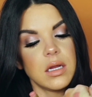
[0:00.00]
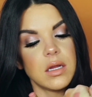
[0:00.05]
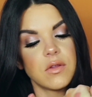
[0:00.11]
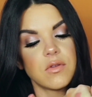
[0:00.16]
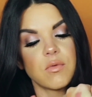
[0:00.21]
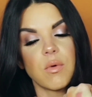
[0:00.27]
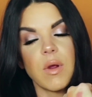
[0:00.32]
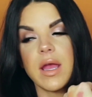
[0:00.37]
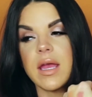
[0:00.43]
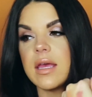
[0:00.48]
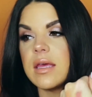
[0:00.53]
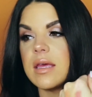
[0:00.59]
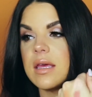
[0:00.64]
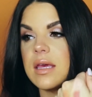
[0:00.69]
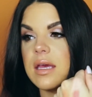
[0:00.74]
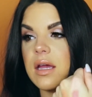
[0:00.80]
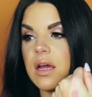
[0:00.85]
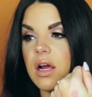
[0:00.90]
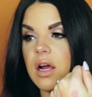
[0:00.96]
It's right
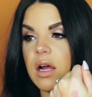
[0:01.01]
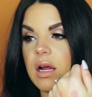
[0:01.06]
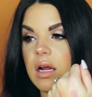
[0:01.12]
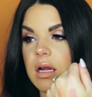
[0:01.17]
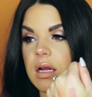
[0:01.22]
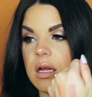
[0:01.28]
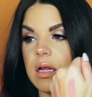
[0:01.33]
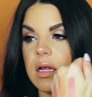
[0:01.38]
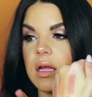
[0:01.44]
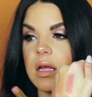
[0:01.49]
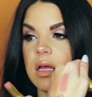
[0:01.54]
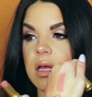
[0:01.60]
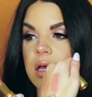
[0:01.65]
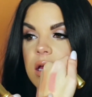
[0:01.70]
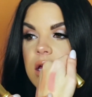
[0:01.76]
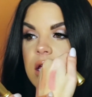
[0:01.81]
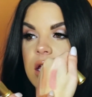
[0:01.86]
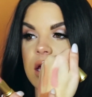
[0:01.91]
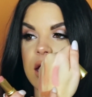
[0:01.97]
here.
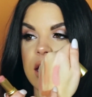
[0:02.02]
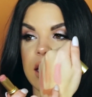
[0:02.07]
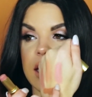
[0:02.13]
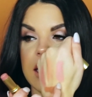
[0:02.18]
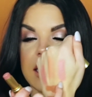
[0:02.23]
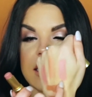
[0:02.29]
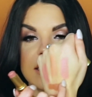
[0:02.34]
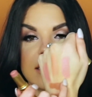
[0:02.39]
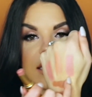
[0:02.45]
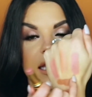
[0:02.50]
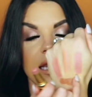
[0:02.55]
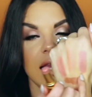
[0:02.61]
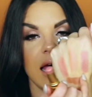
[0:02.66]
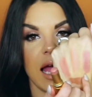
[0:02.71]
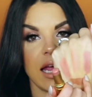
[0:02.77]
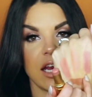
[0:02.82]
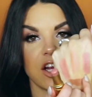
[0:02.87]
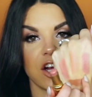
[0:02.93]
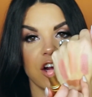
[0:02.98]
It is
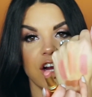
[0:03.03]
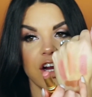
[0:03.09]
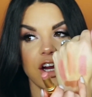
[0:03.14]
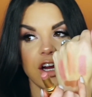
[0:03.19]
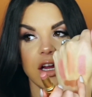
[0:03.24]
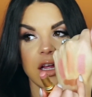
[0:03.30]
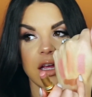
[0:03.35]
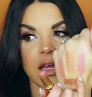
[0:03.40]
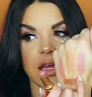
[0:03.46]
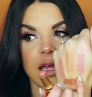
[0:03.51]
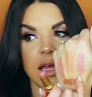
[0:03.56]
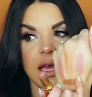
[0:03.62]
lighter.